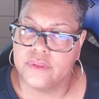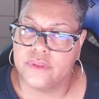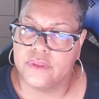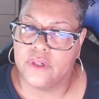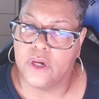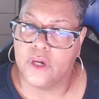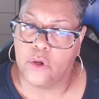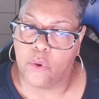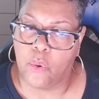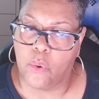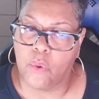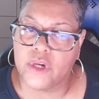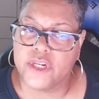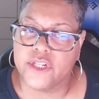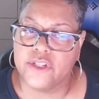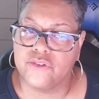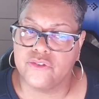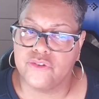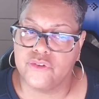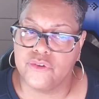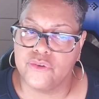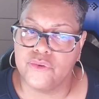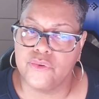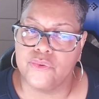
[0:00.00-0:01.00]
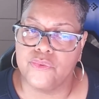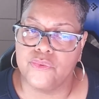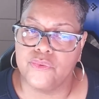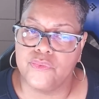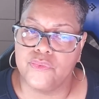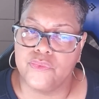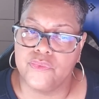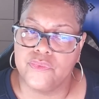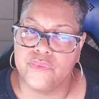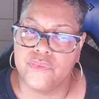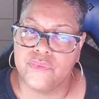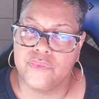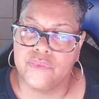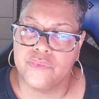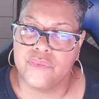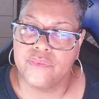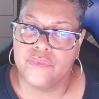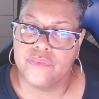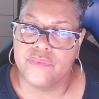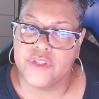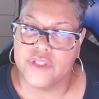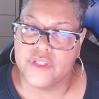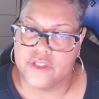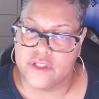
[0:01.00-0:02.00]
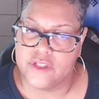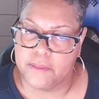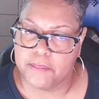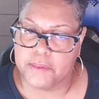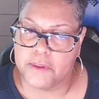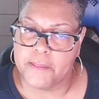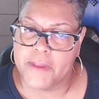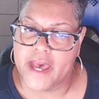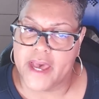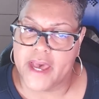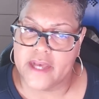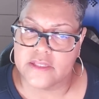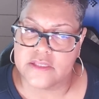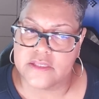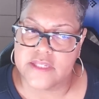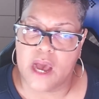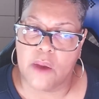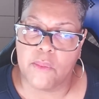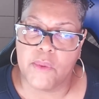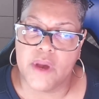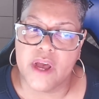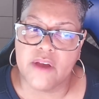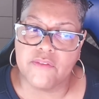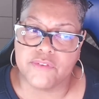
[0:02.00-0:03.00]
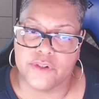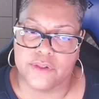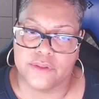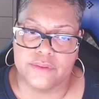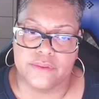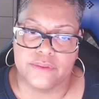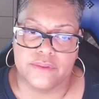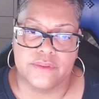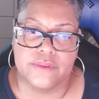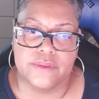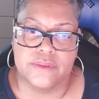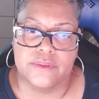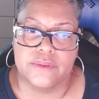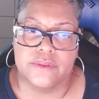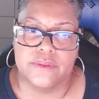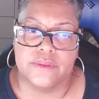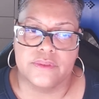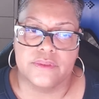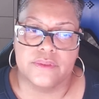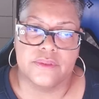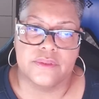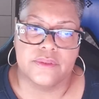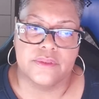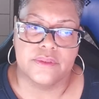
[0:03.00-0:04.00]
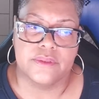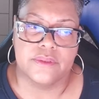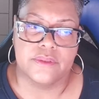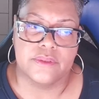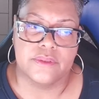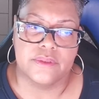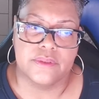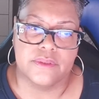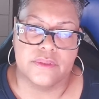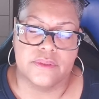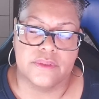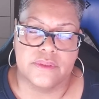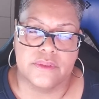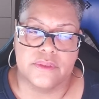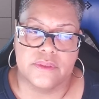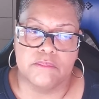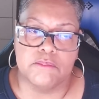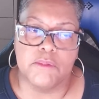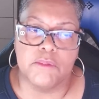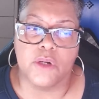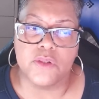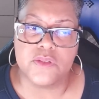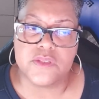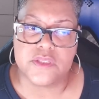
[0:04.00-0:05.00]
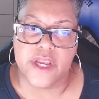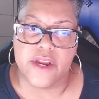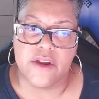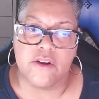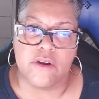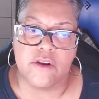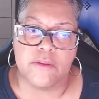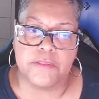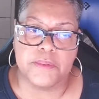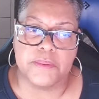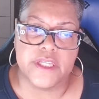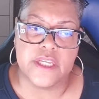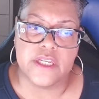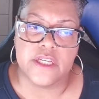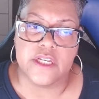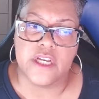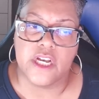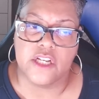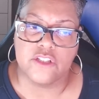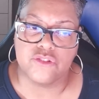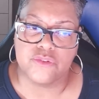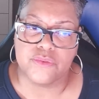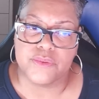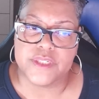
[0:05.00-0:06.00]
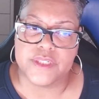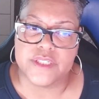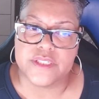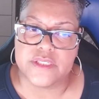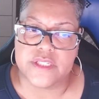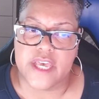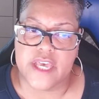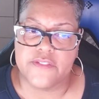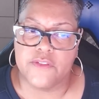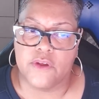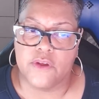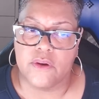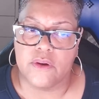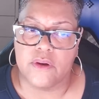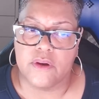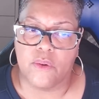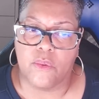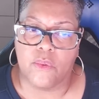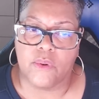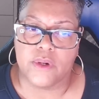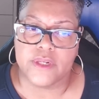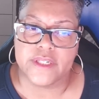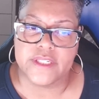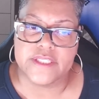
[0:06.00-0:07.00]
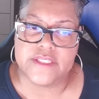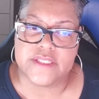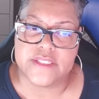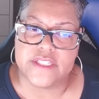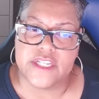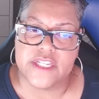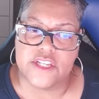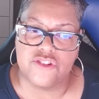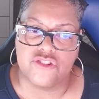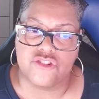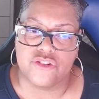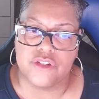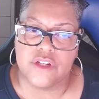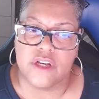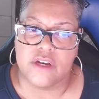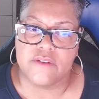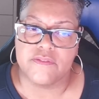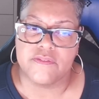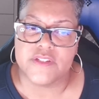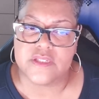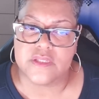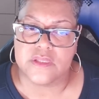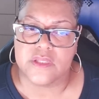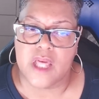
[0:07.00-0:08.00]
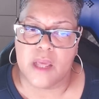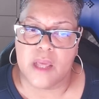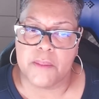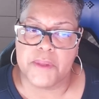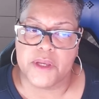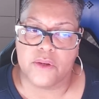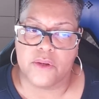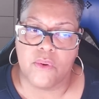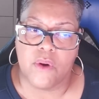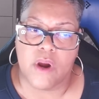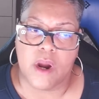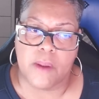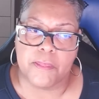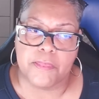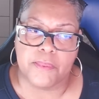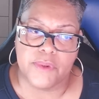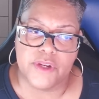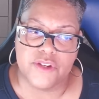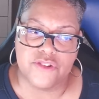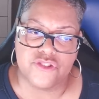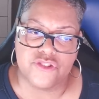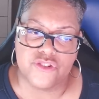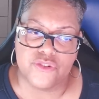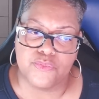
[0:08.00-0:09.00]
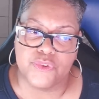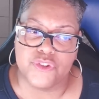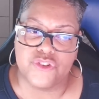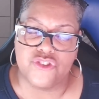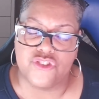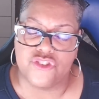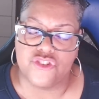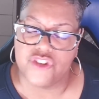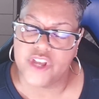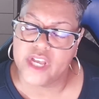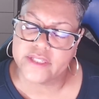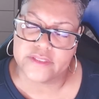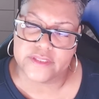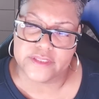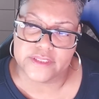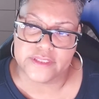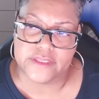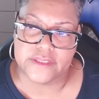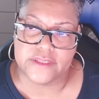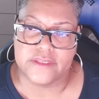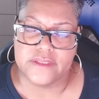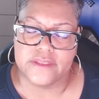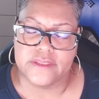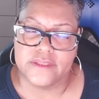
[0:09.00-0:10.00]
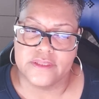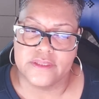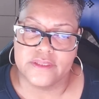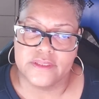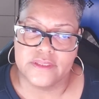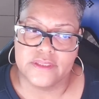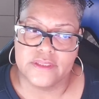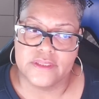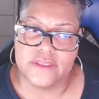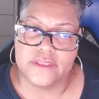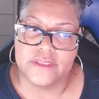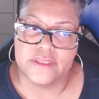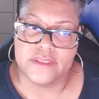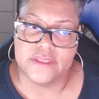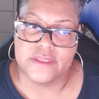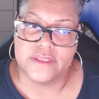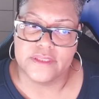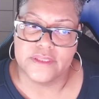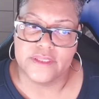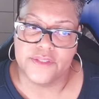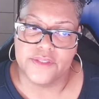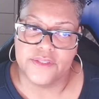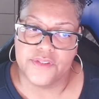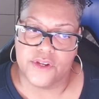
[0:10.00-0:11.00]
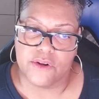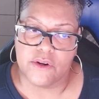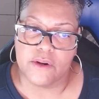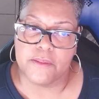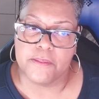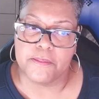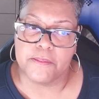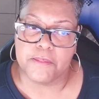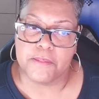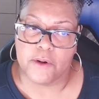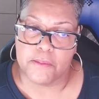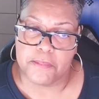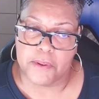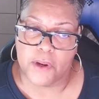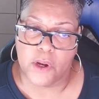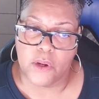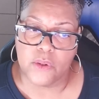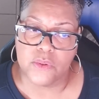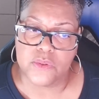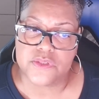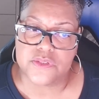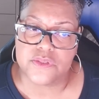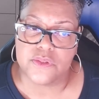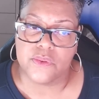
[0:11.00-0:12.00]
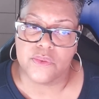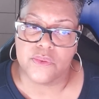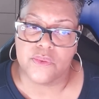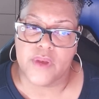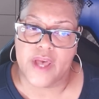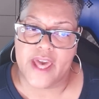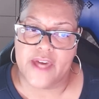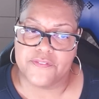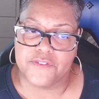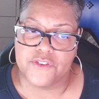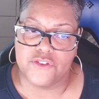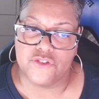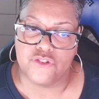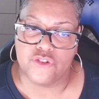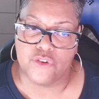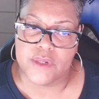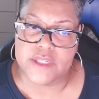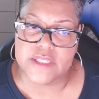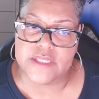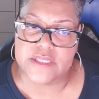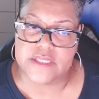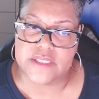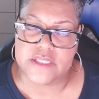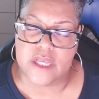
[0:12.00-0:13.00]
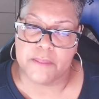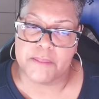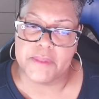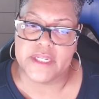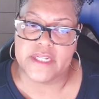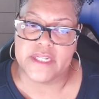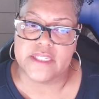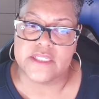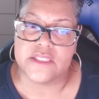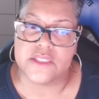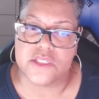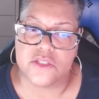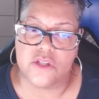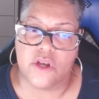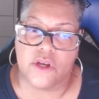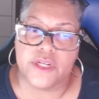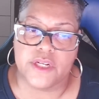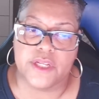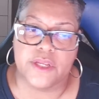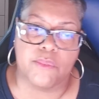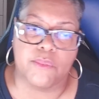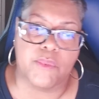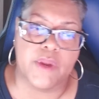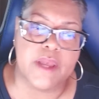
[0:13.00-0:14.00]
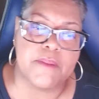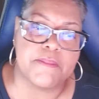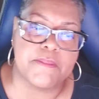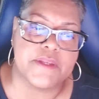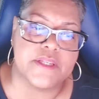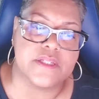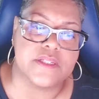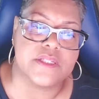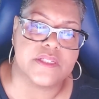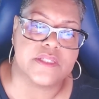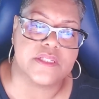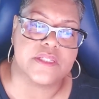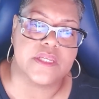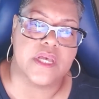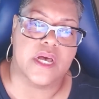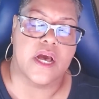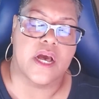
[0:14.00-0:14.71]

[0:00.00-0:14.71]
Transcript: according to the diplomats. However, most Arab League countries and the Organization of Islamic Cooperation rejected their proposal at the joint summit in Saudi Arabia's